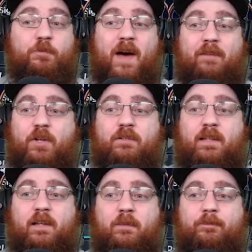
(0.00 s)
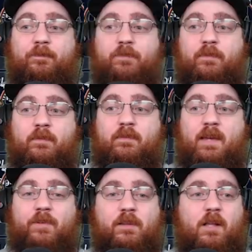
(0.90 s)
five-year deal.
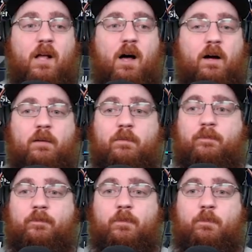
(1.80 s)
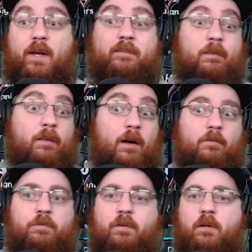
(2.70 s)
David Long, Bryce Love.